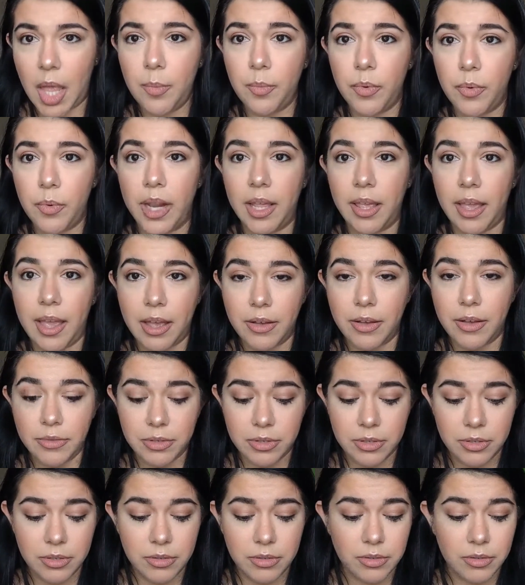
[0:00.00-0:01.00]
I'm running
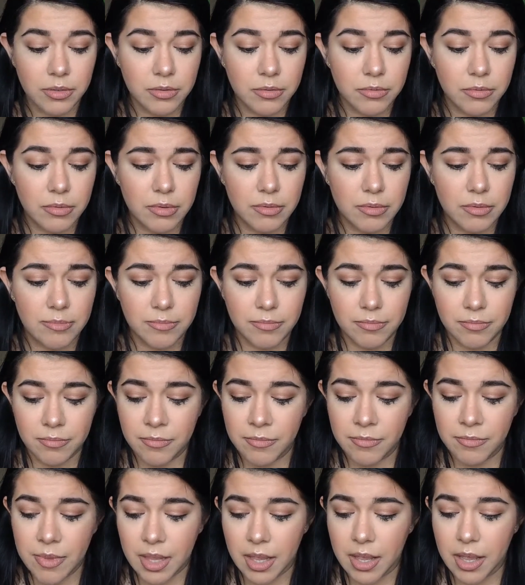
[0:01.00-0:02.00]
out. I
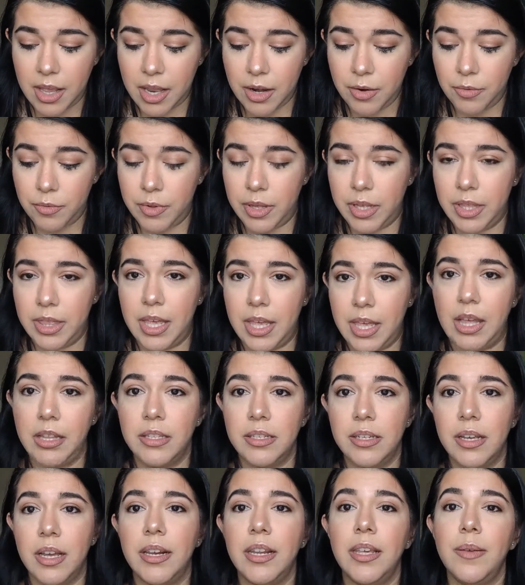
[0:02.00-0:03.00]
don't like
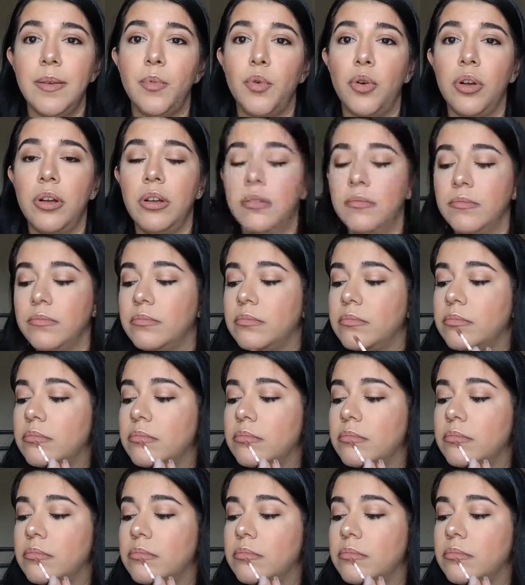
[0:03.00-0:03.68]
that anymore.